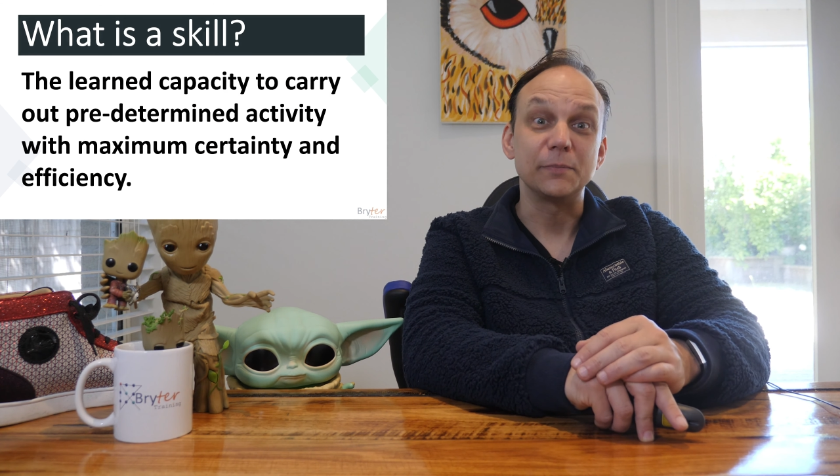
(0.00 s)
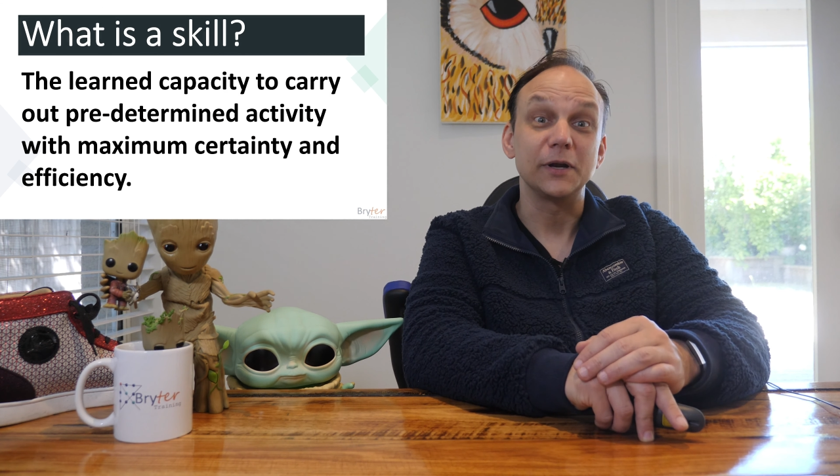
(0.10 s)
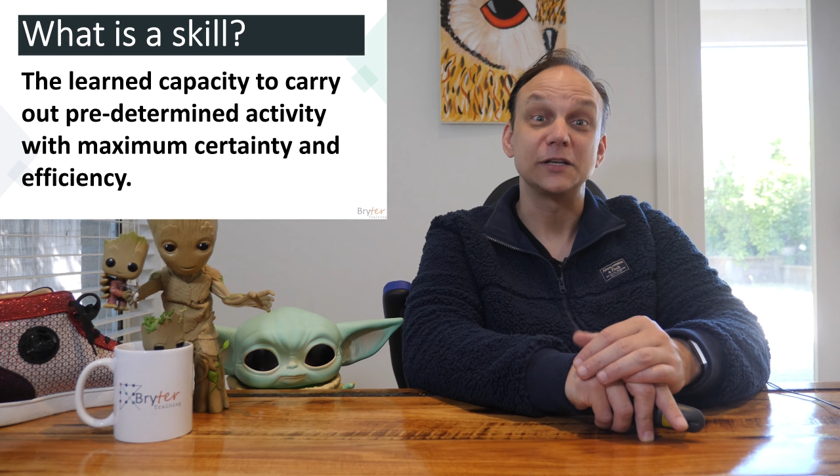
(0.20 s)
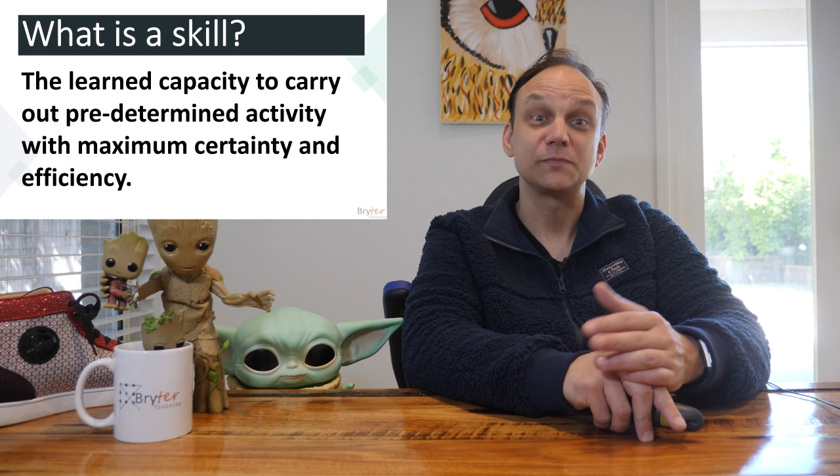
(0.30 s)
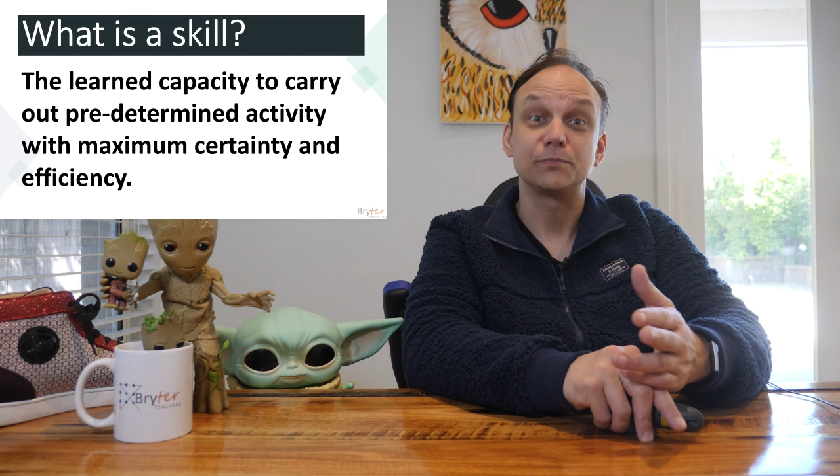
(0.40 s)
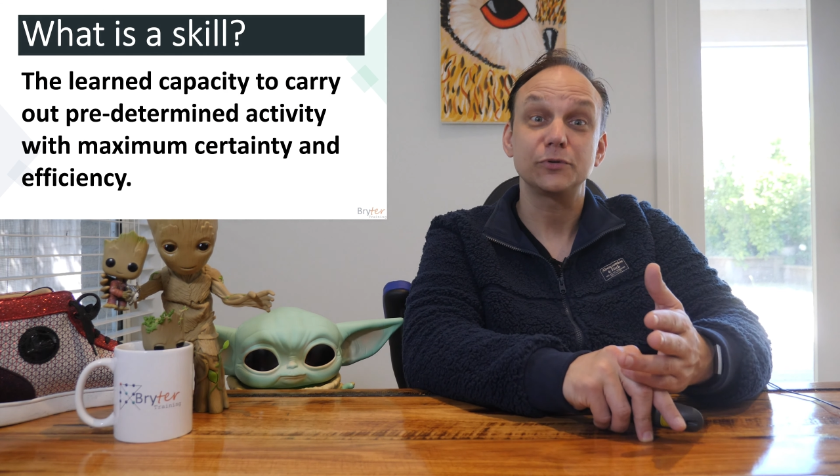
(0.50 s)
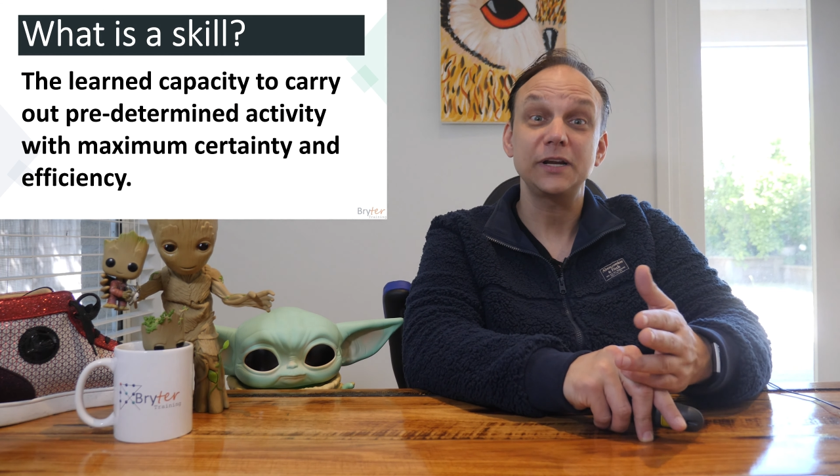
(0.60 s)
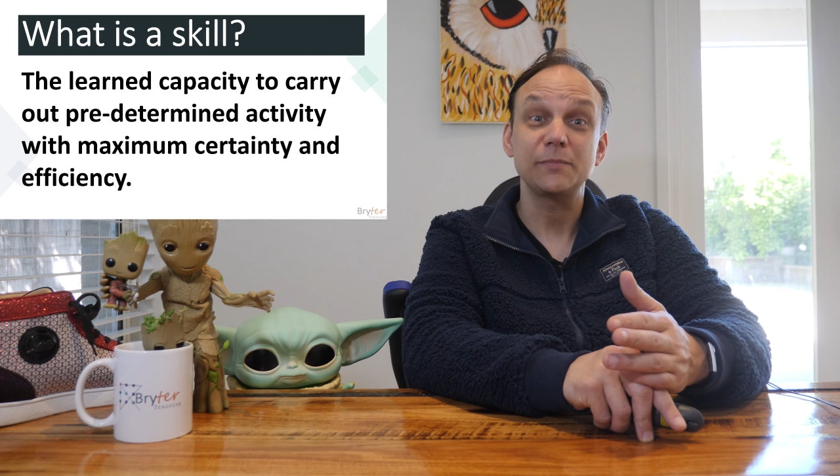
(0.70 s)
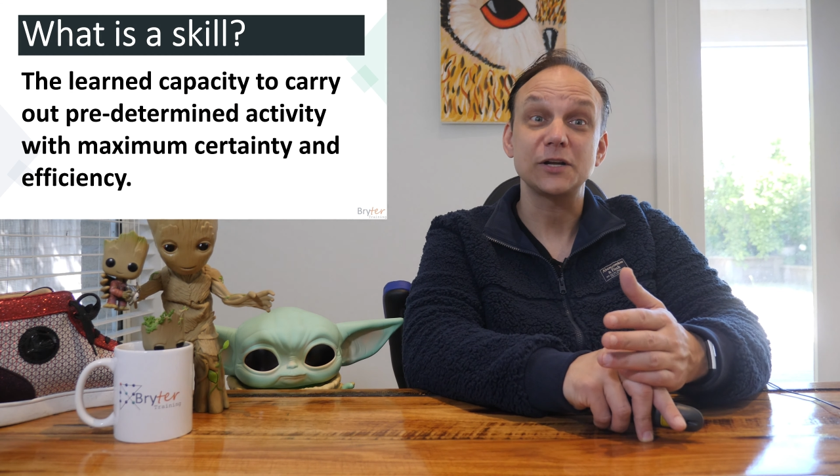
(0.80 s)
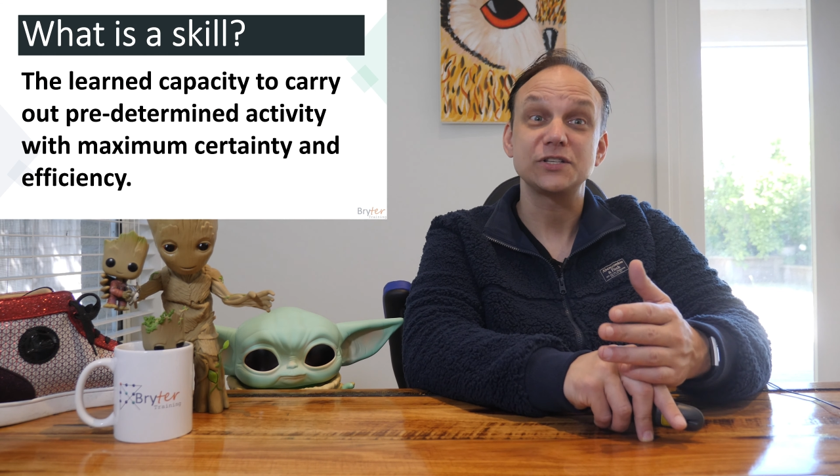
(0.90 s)
but it's pretty
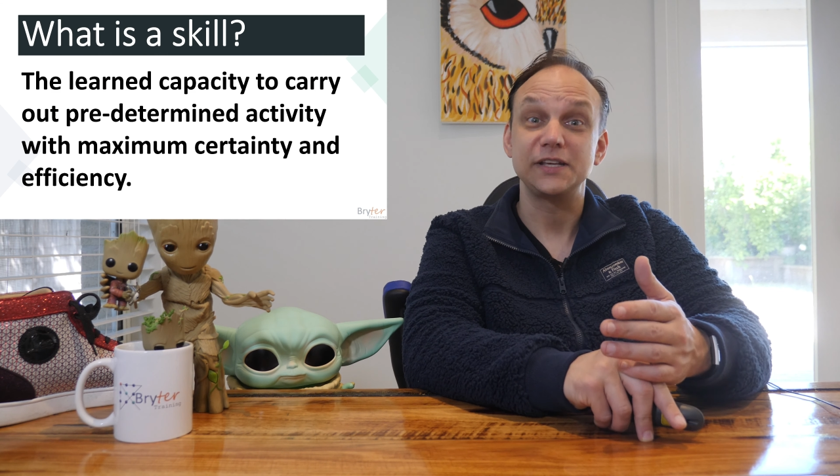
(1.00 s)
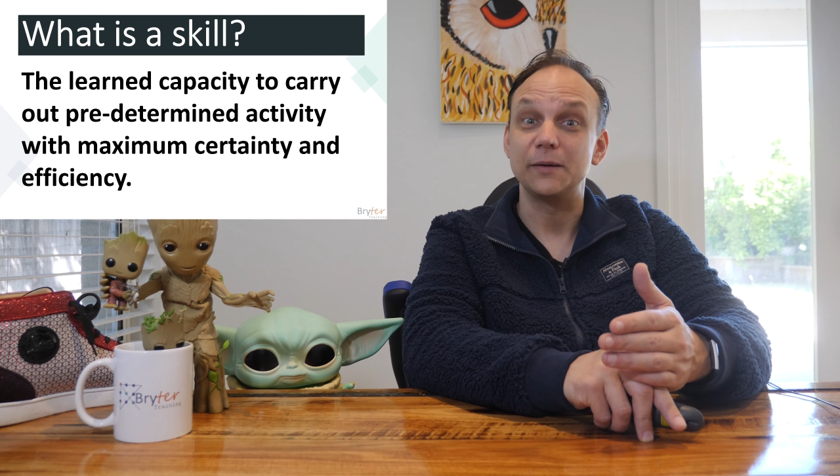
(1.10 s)
much the